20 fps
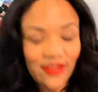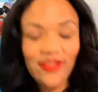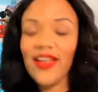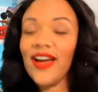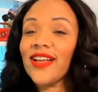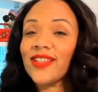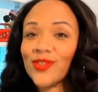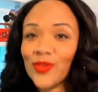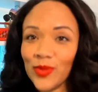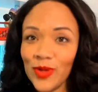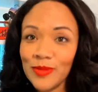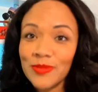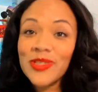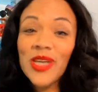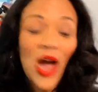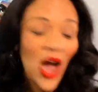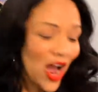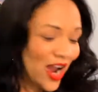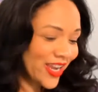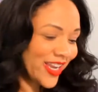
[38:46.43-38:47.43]
That's what I'm
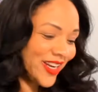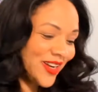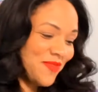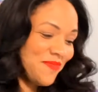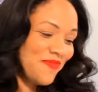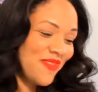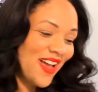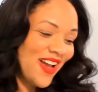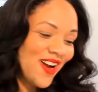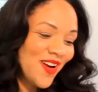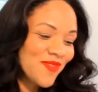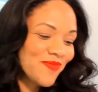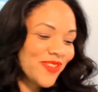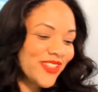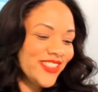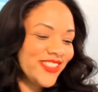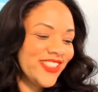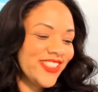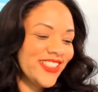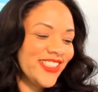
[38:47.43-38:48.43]
talking about,
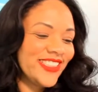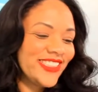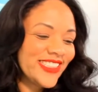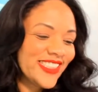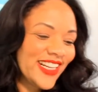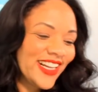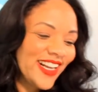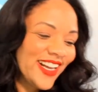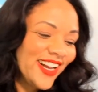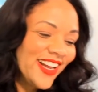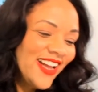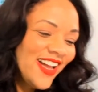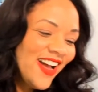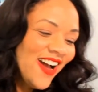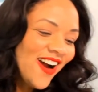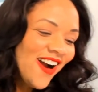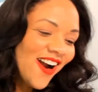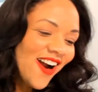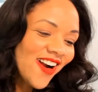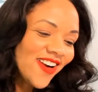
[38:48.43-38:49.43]
Patricia.
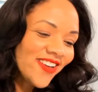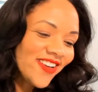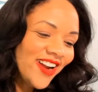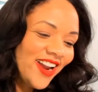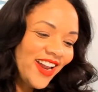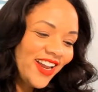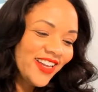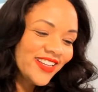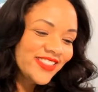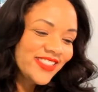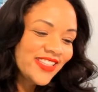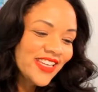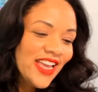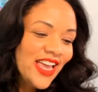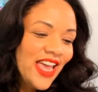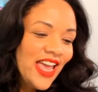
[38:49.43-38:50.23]
All right.